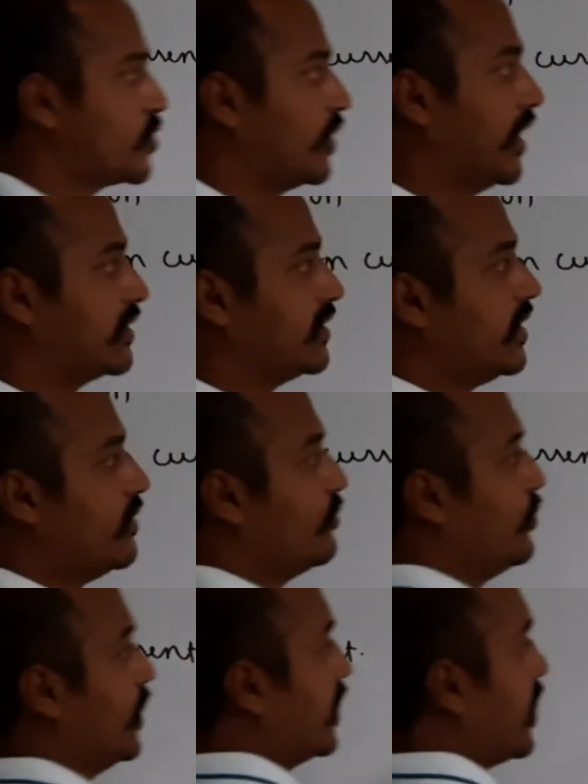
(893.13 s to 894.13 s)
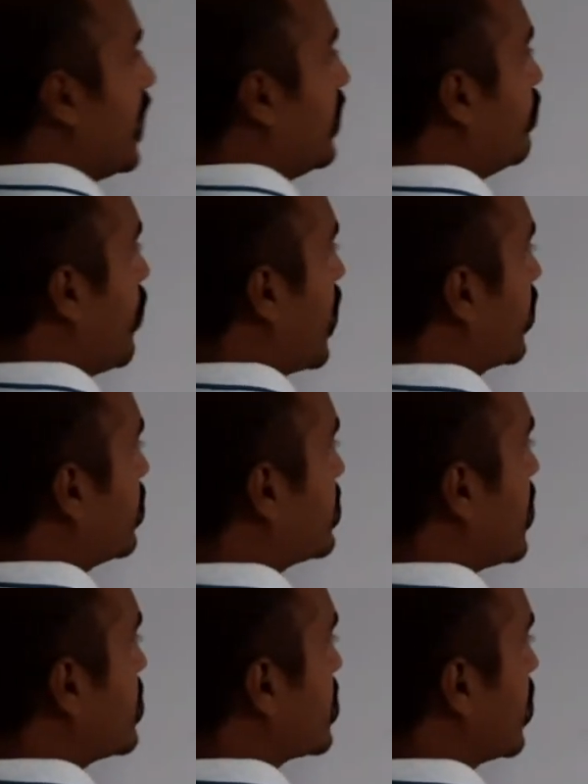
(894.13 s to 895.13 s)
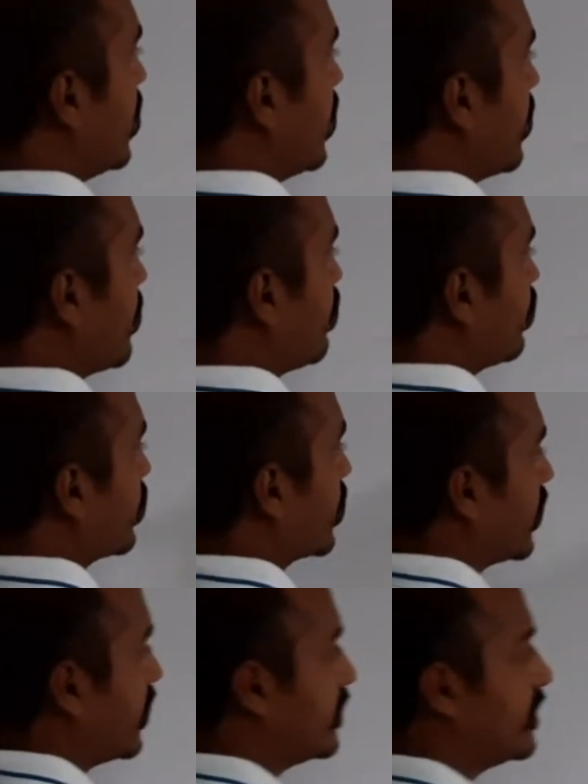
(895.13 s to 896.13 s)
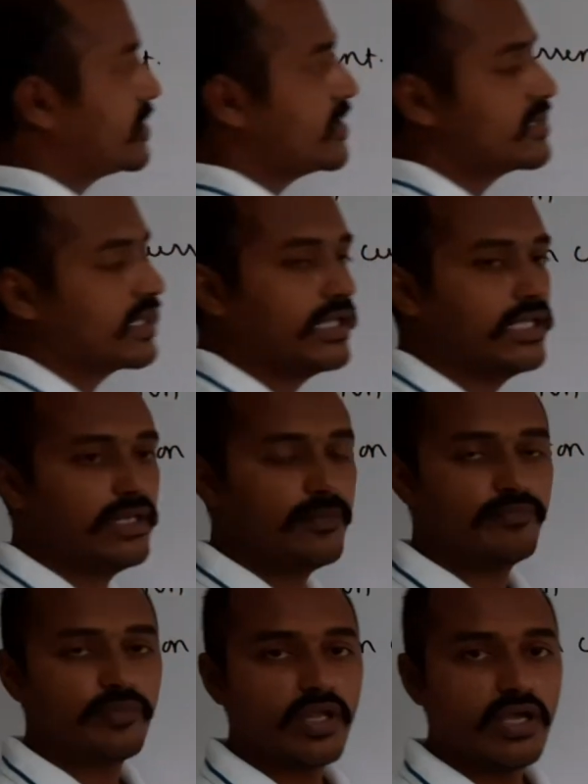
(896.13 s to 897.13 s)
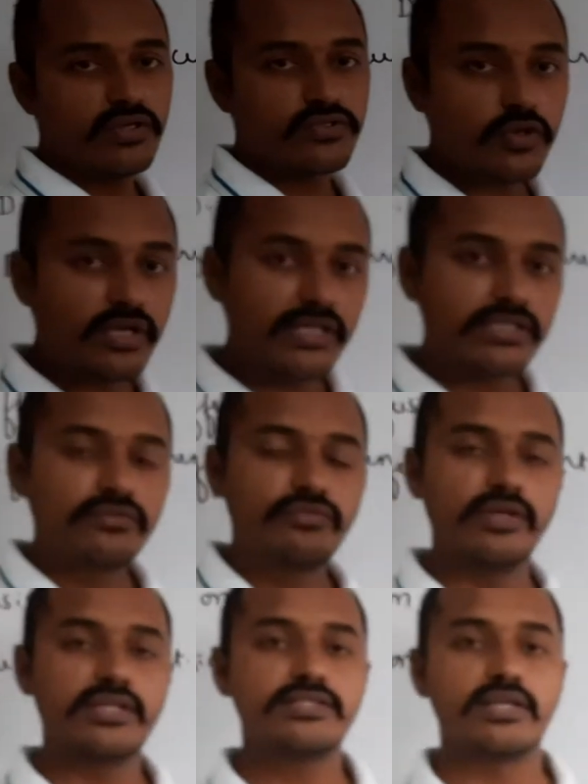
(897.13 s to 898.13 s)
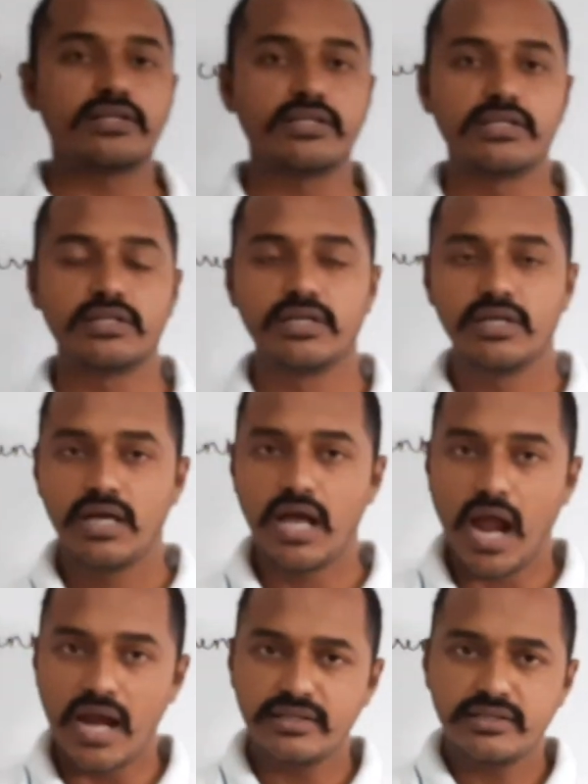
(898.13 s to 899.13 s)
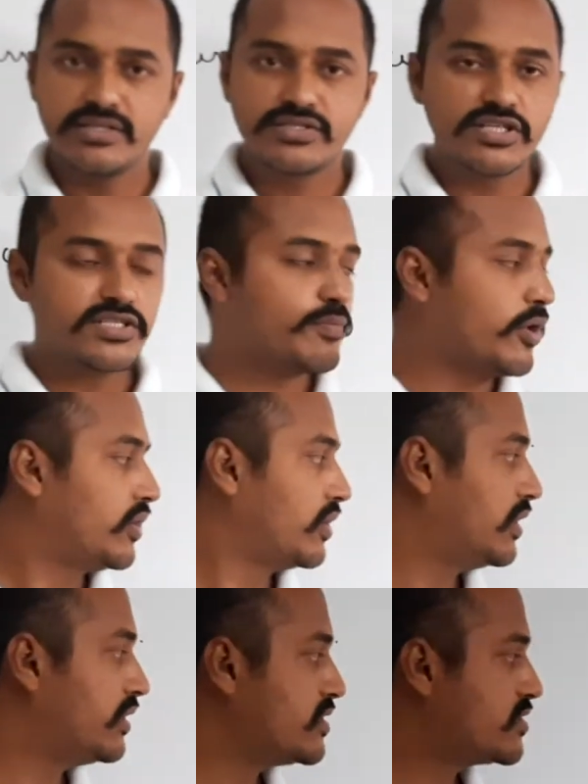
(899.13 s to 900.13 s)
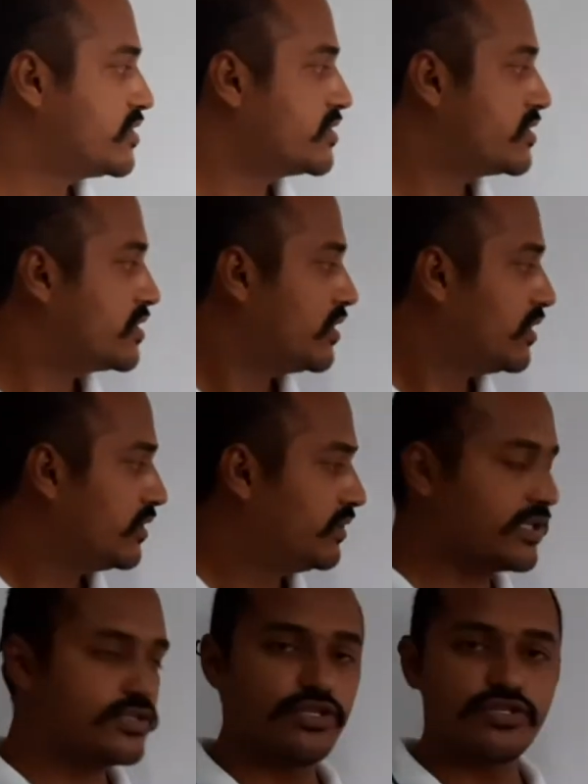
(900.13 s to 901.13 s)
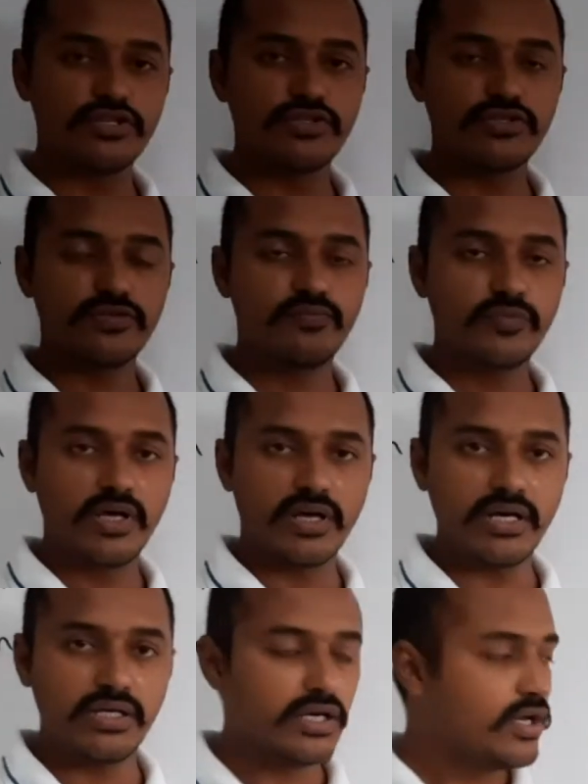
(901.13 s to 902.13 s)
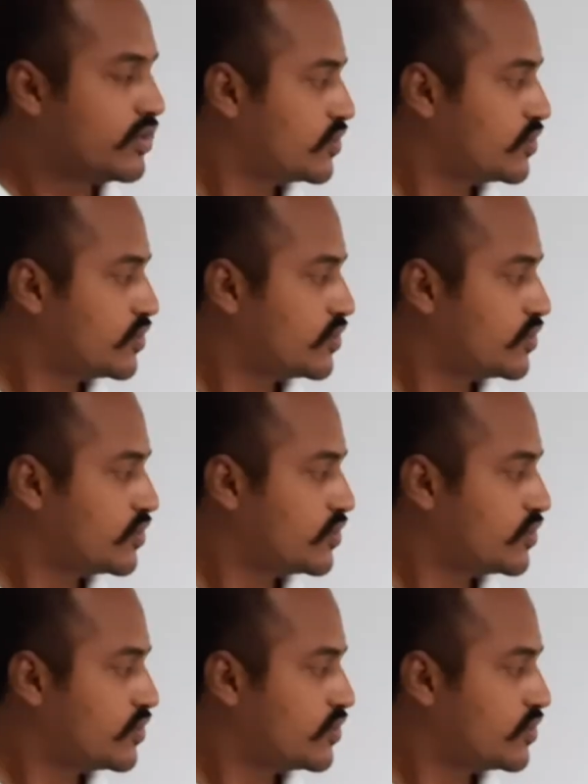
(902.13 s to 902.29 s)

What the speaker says: electric field, I will mark this as E. This is E. So electric field is generated at the distance, particular distance, this distance, right?